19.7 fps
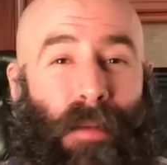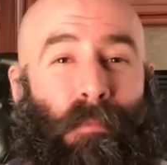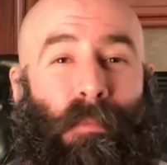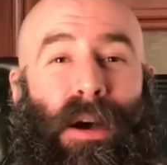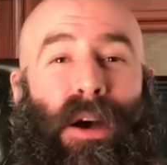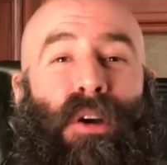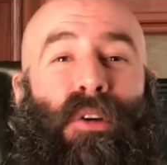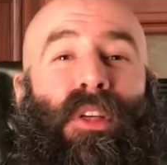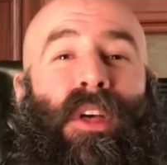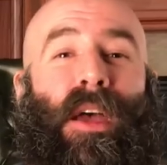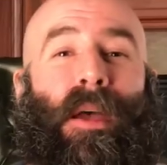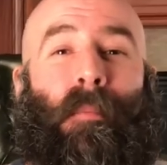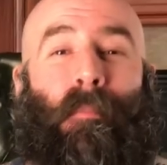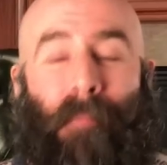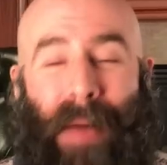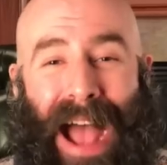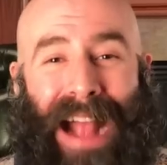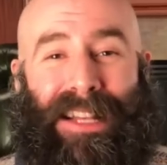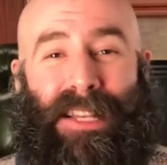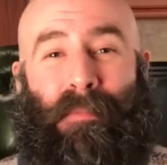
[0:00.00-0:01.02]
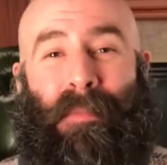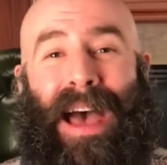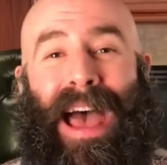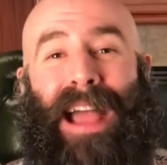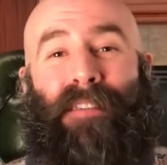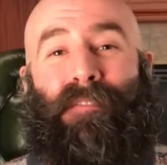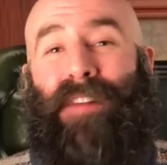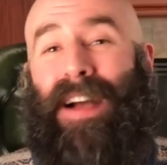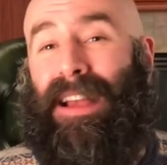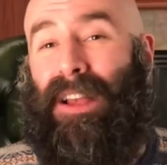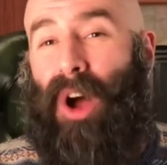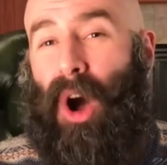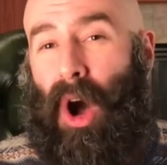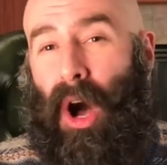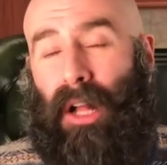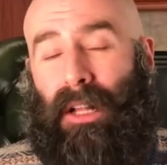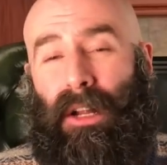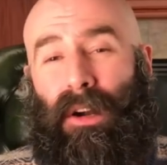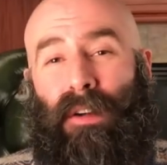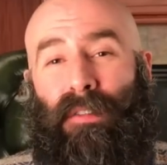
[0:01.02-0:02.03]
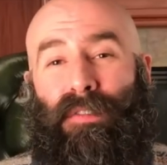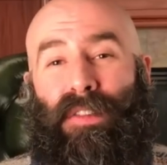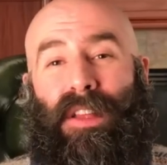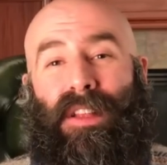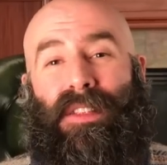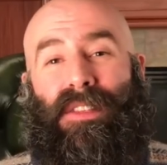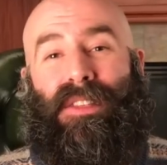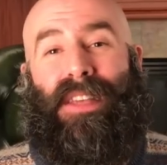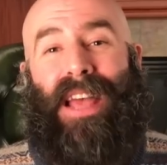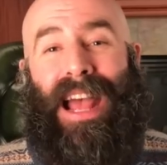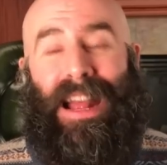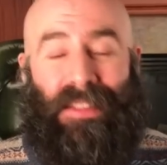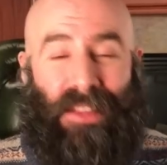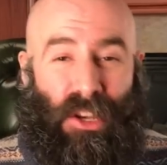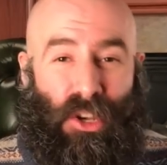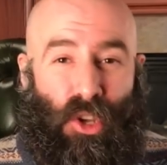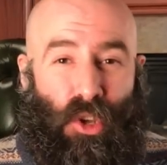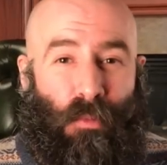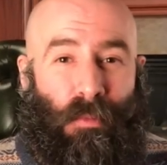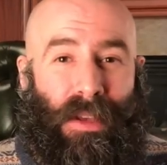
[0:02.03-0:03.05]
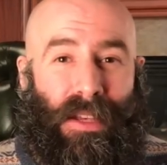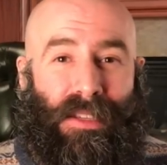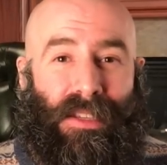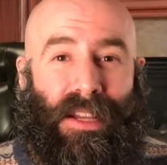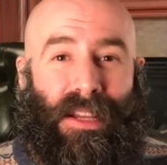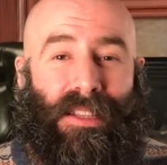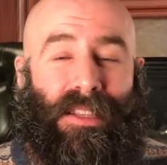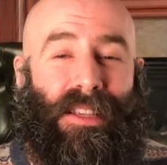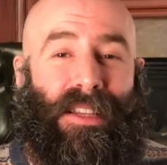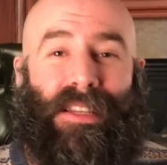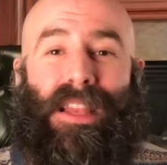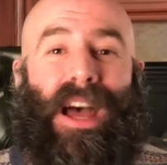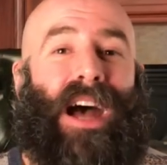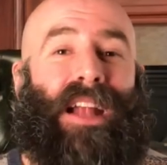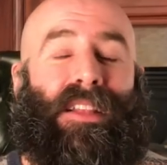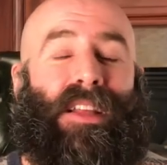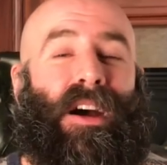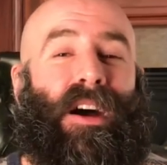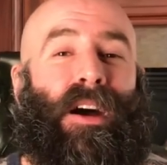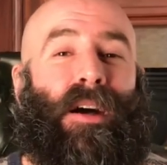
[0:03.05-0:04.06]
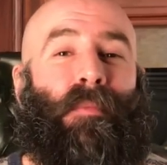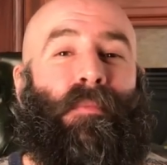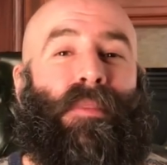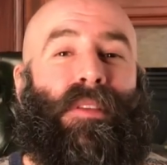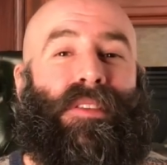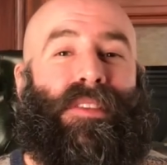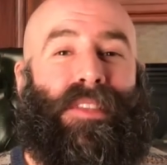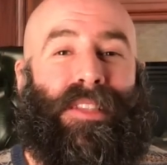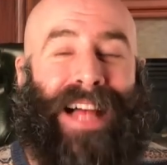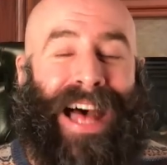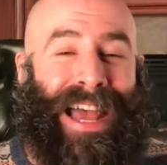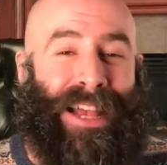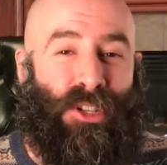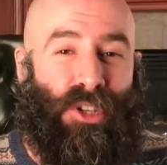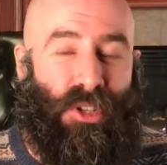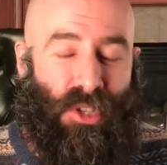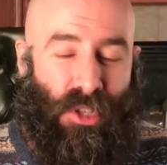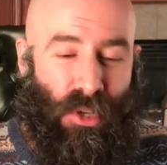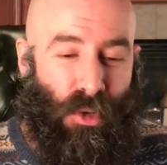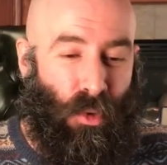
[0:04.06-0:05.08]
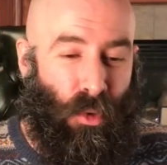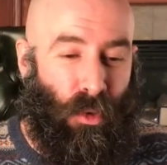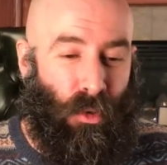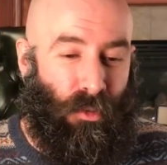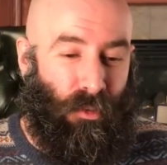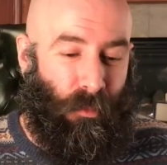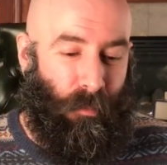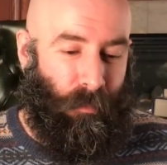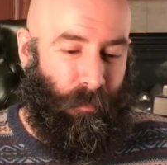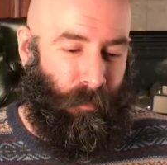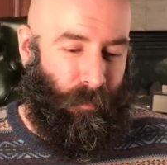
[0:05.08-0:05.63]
them both back to back. Find all our events at thenewmystics.com/schools.